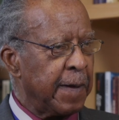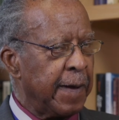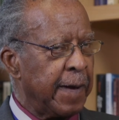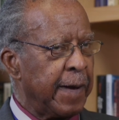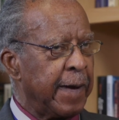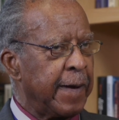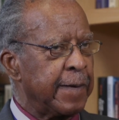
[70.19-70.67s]

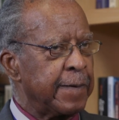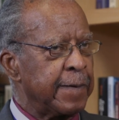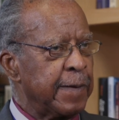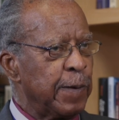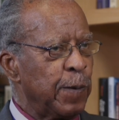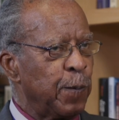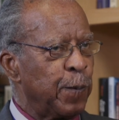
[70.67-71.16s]
And
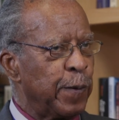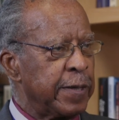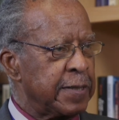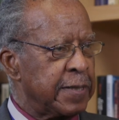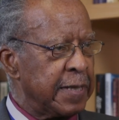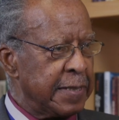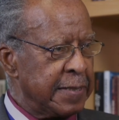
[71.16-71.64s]

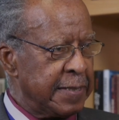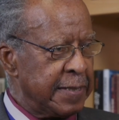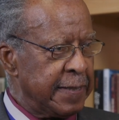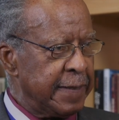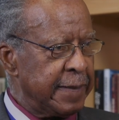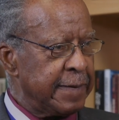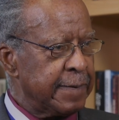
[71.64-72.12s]
what they
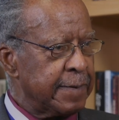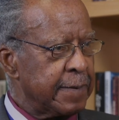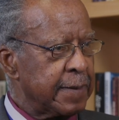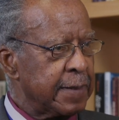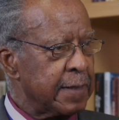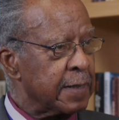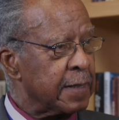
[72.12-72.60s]
did,
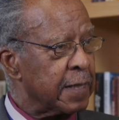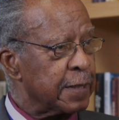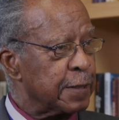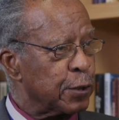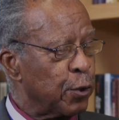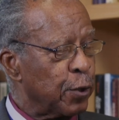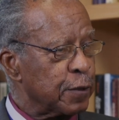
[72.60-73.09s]
they
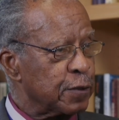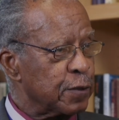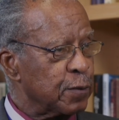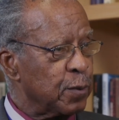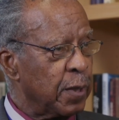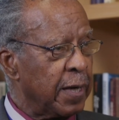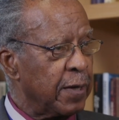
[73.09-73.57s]
taught
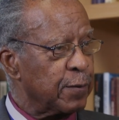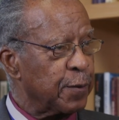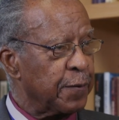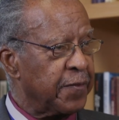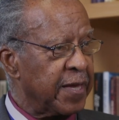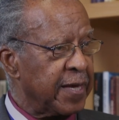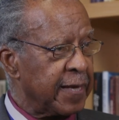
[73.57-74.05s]
you how to
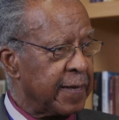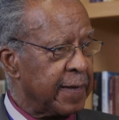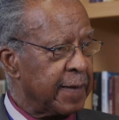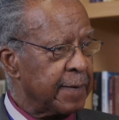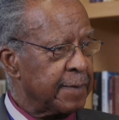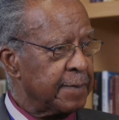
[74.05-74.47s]
think